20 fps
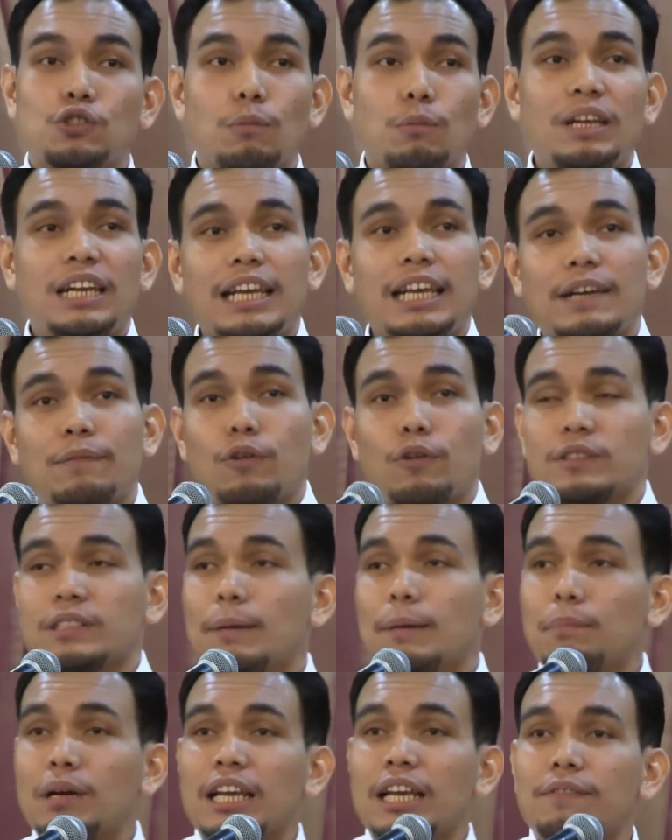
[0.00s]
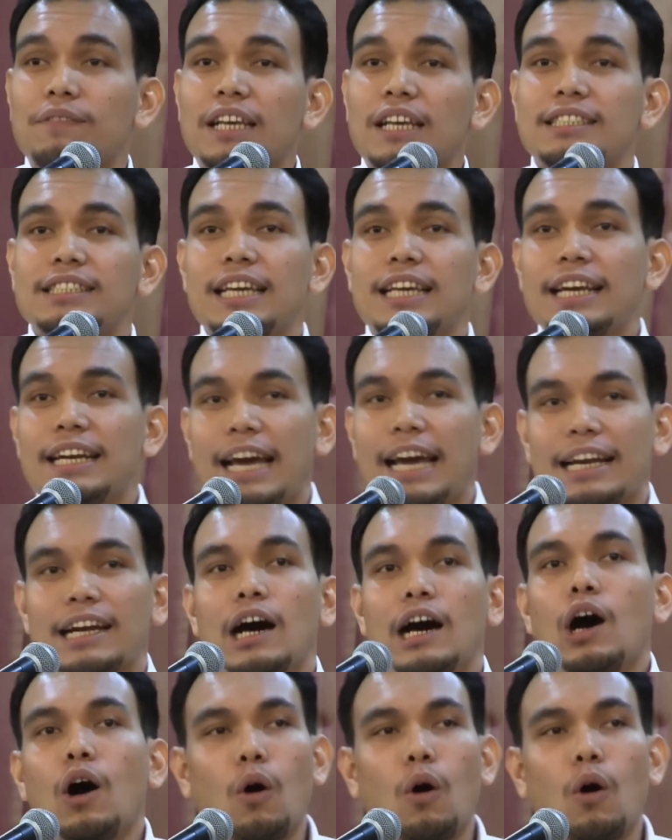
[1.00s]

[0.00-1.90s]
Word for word: So, meaning, for example, if they say that,